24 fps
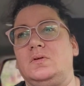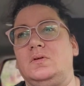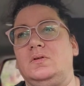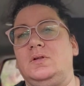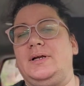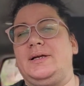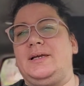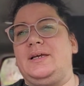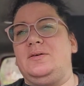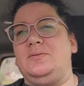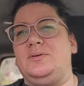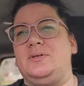
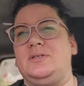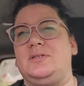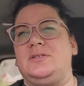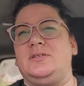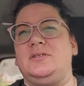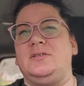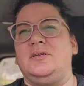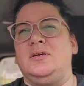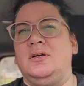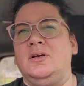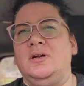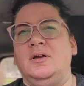Like it
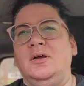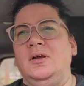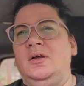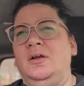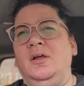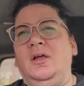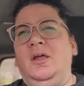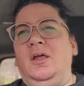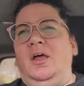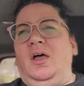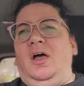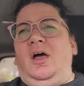was,
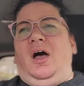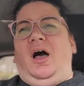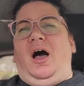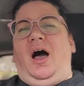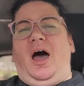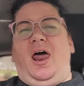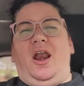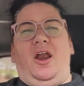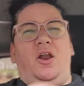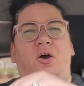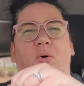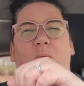
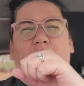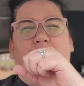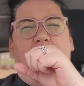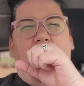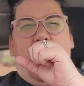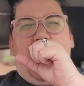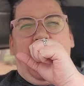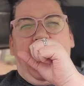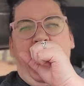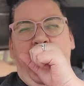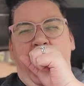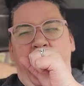I don't know
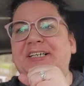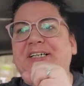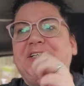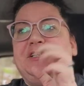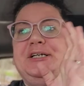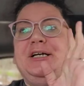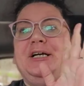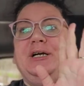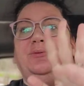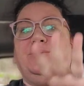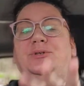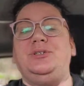why.
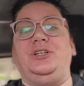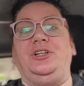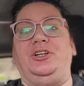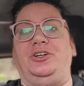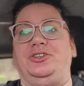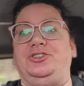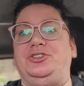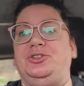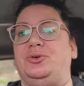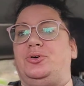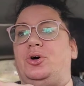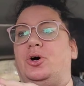It was a
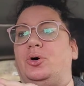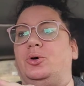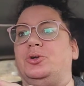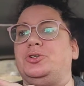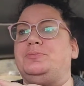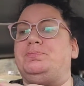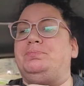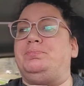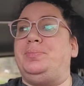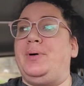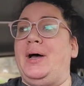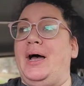little too
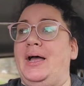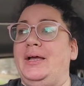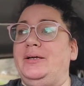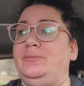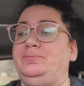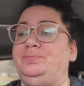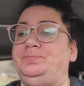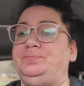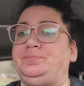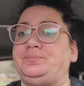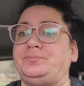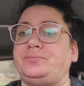cold,
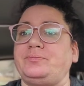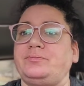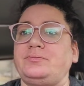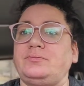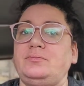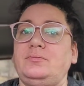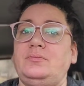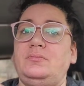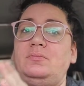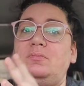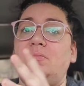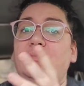but
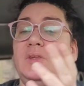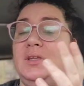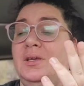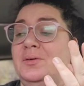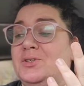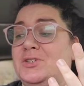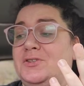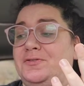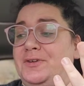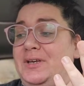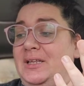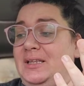
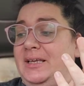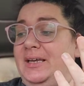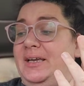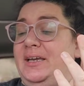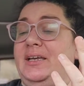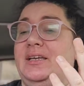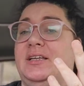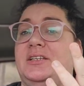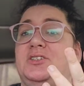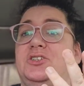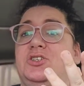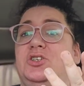it was
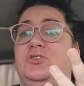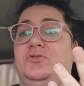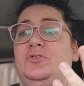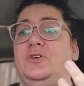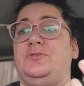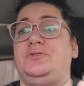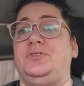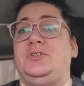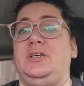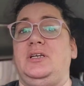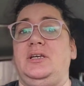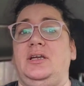filling. It's
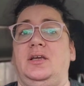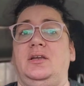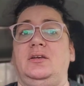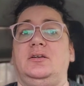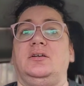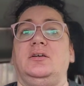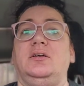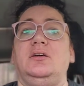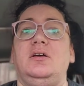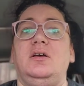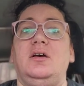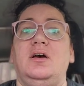
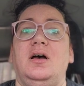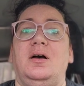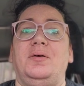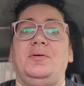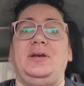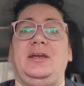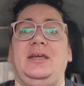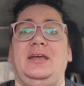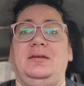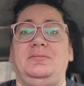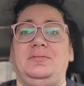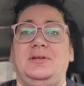2:15.
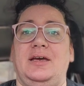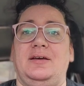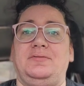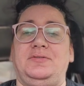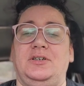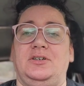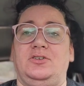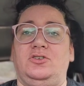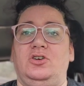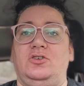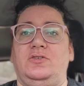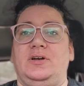I'm gonna aim to have
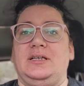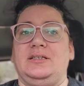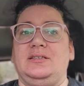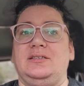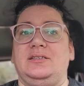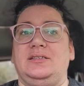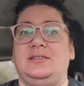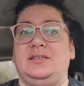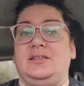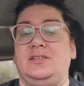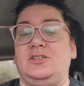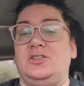dinner
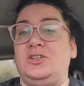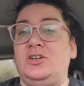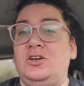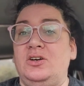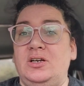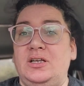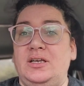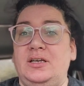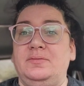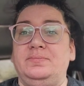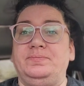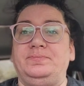around
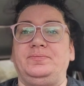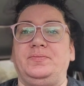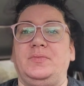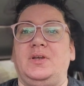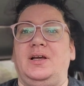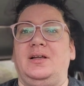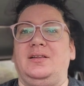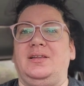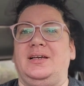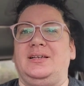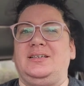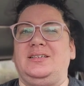6:30.
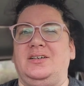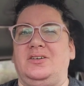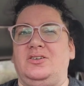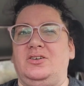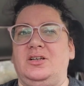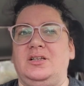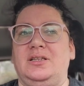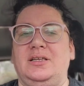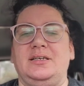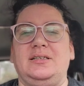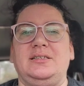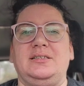I like
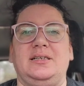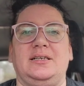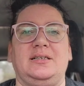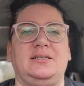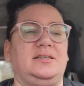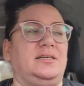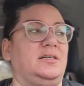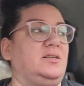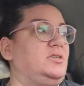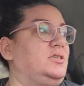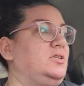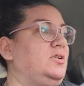dinner at like
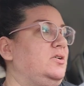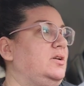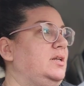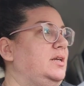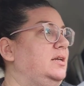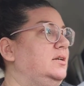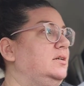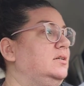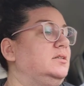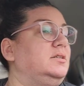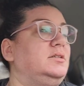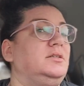6,
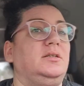6.30.